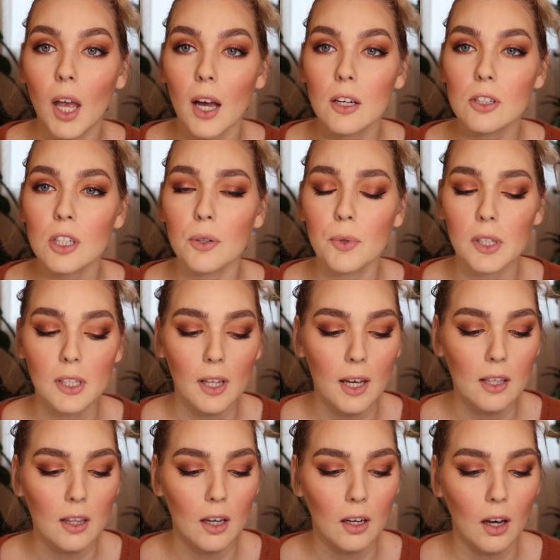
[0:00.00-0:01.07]
I actually really
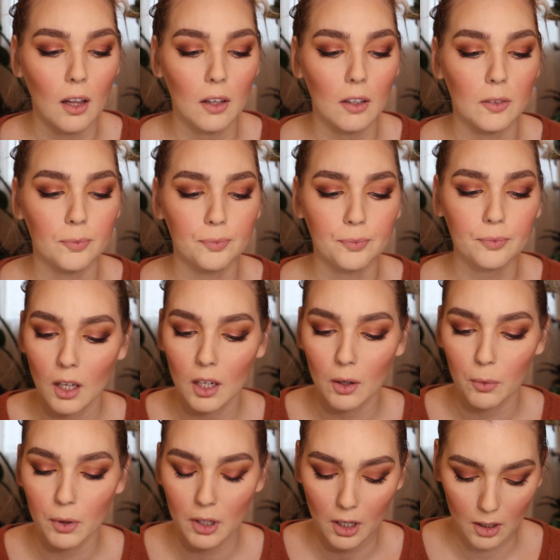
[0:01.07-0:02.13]
like that color, and
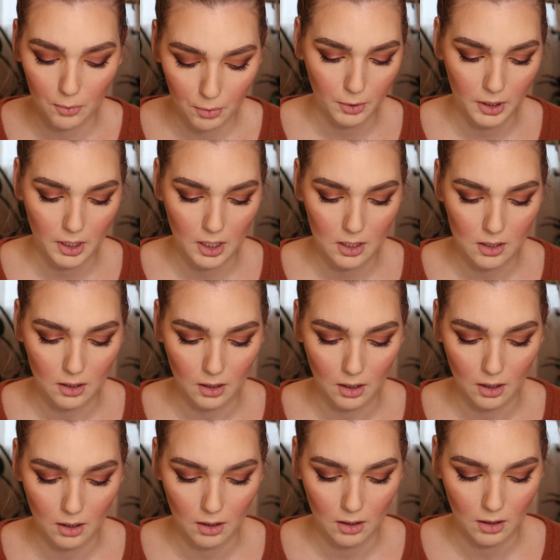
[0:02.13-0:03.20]
it went on pretty
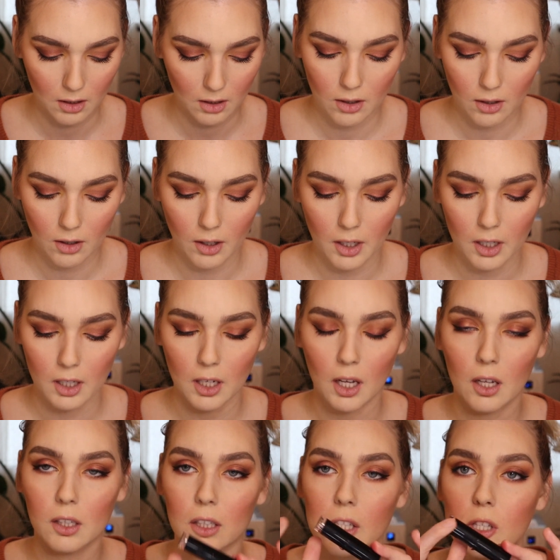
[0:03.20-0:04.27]
easily. All right,
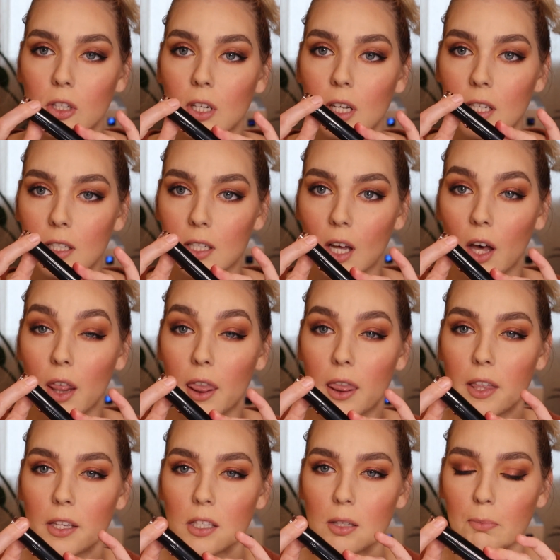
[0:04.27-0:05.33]
now let's test
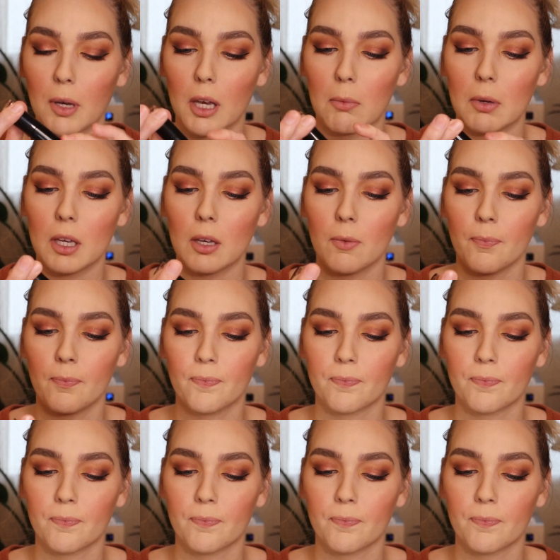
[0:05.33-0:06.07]
out this baby.